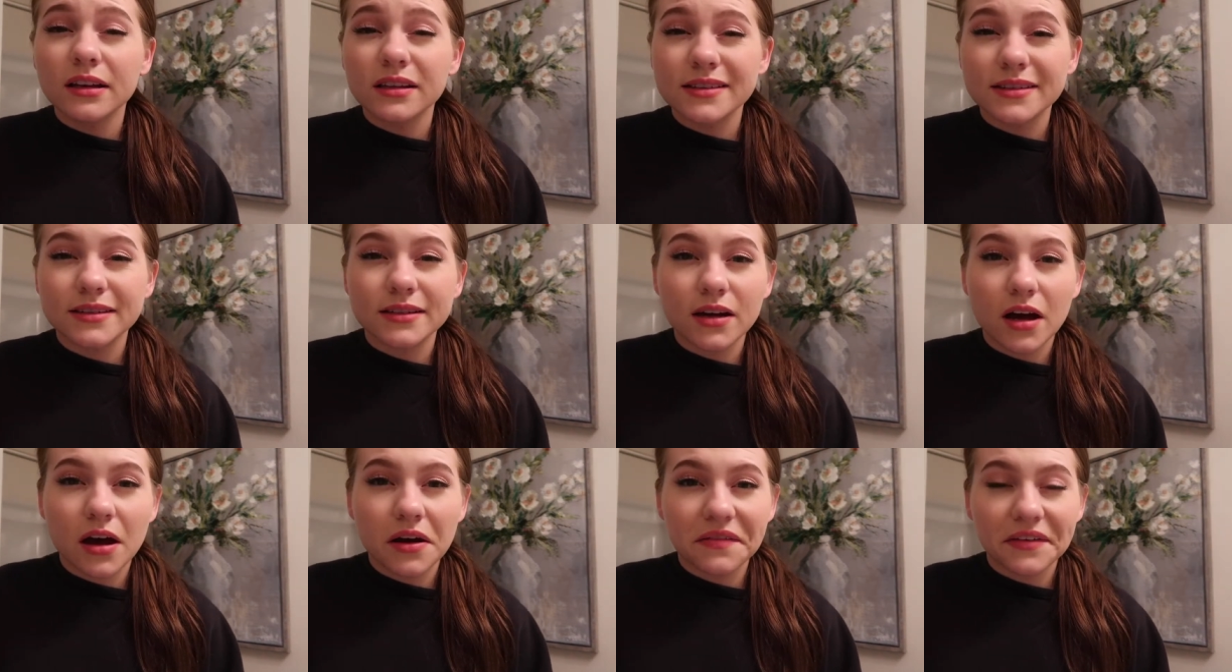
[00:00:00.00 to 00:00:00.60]

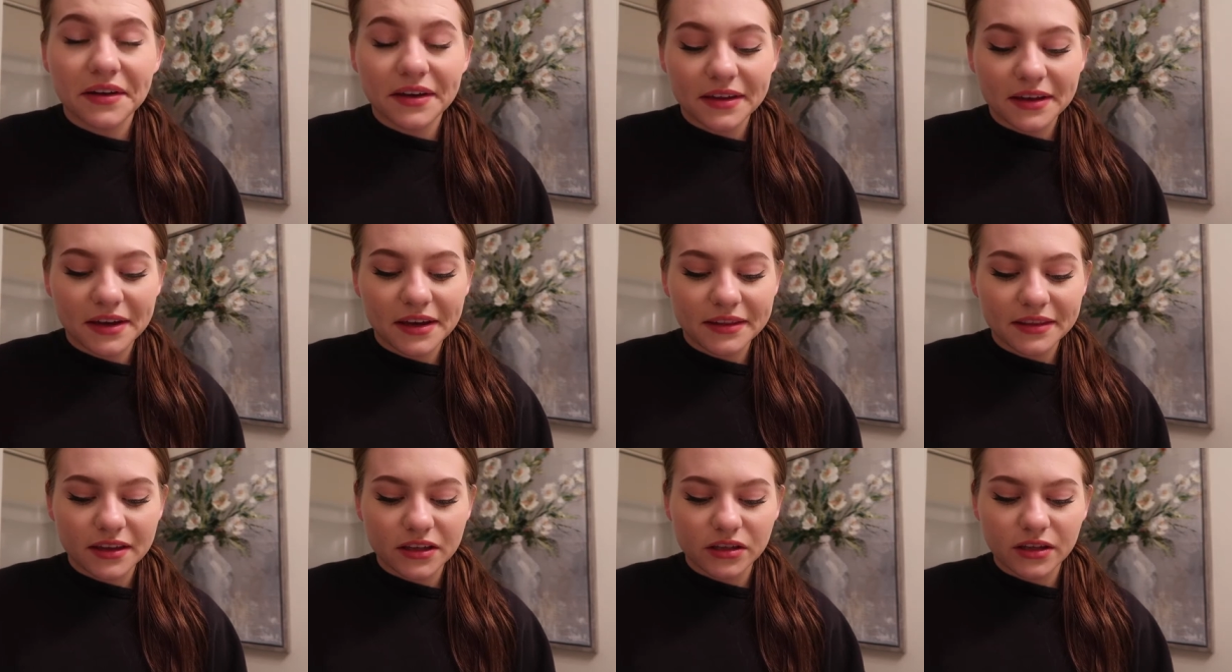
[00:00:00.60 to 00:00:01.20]
stuff, it,
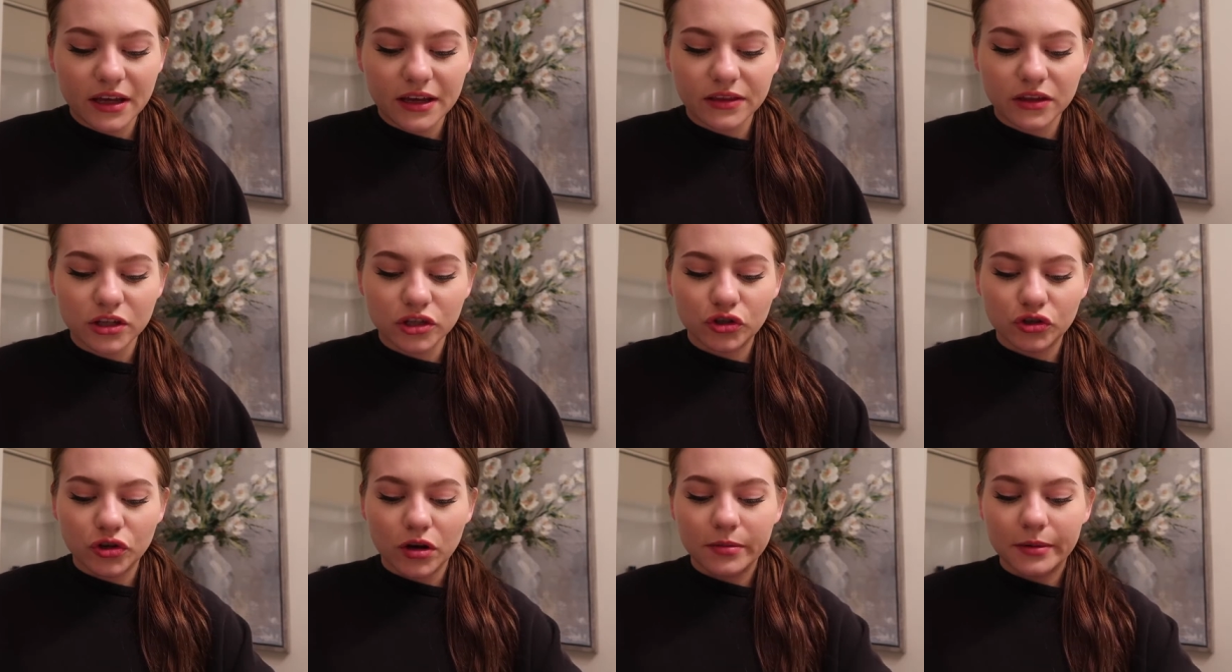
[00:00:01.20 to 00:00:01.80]
like the
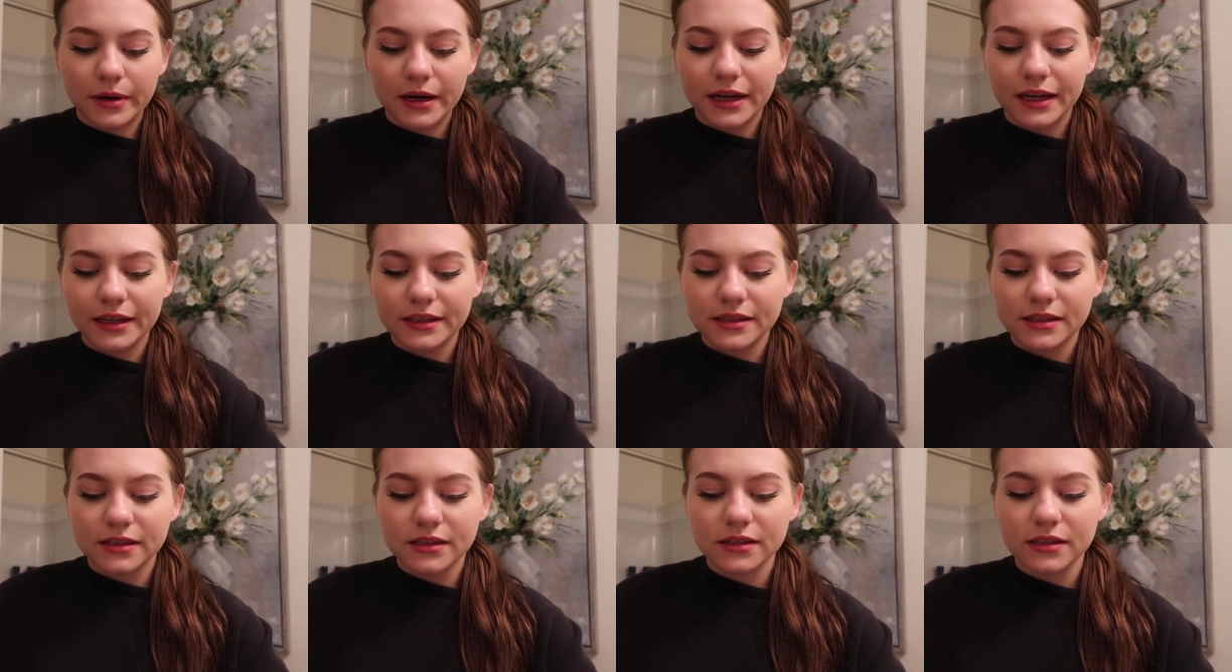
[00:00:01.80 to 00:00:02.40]
strawberry
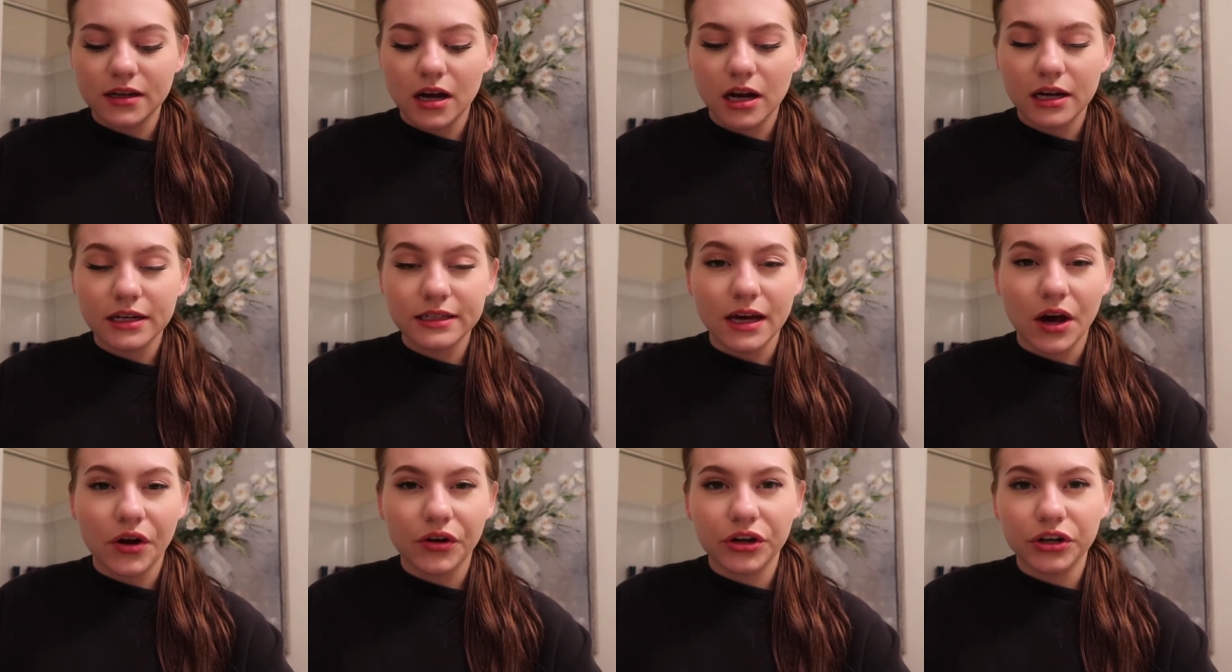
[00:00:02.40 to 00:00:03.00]
gets stuck
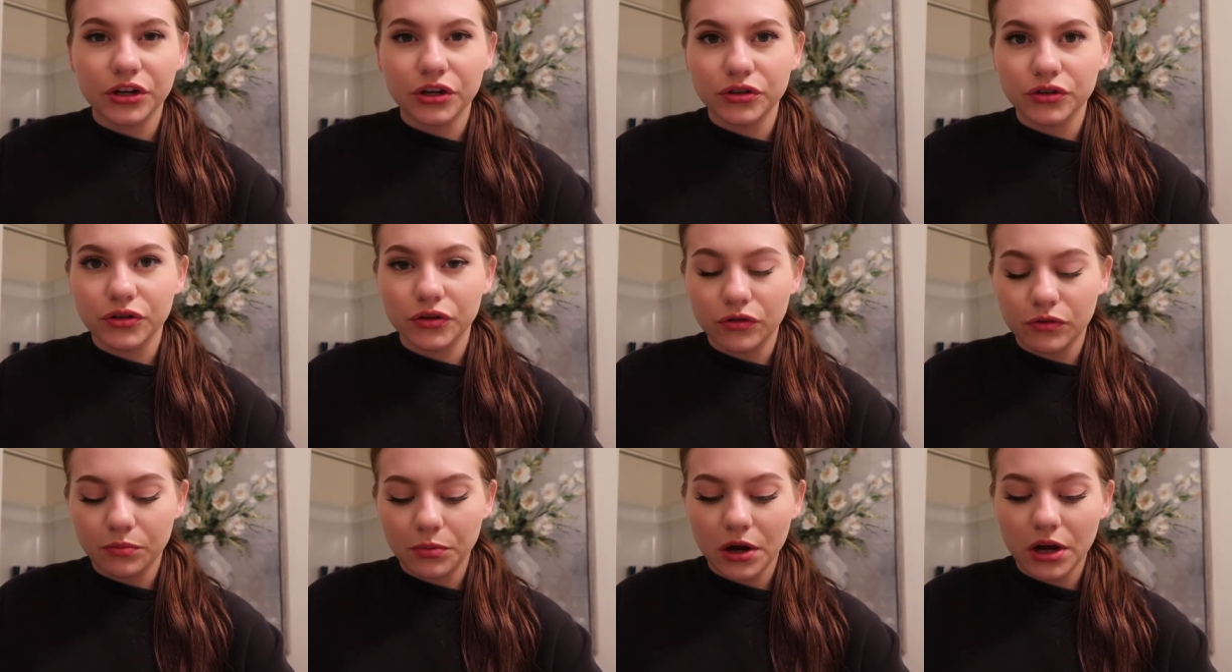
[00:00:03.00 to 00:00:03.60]
down in your
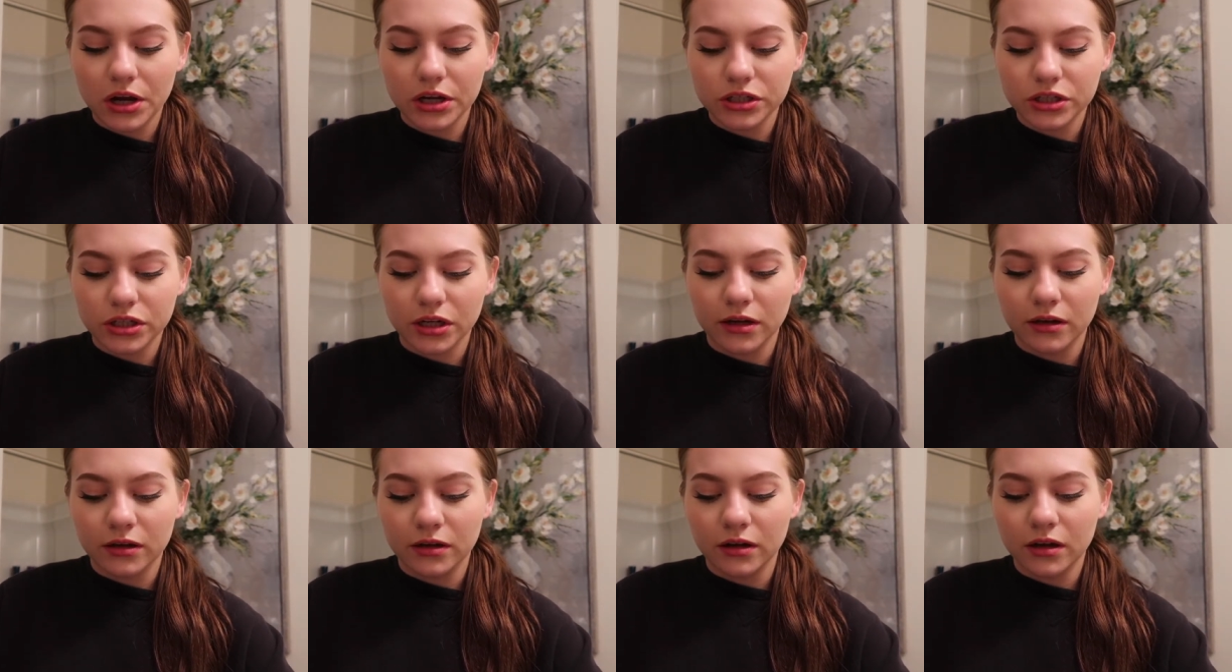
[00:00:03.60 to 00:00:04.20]
toothbrush
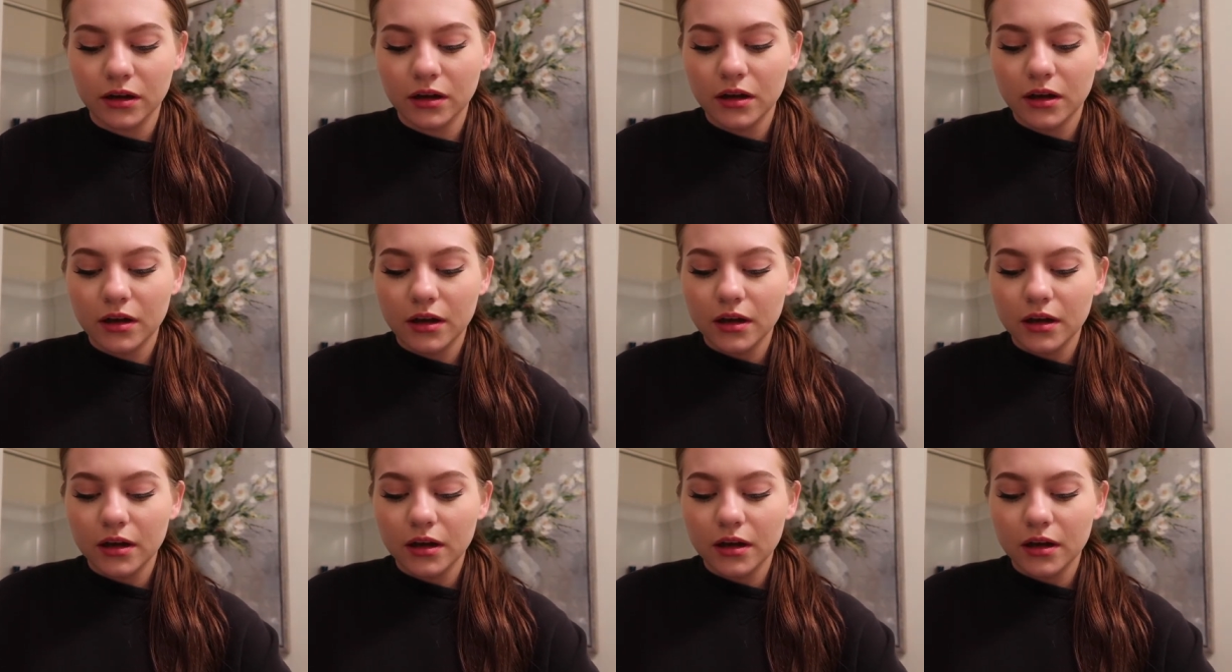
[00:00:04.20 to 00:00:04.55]
and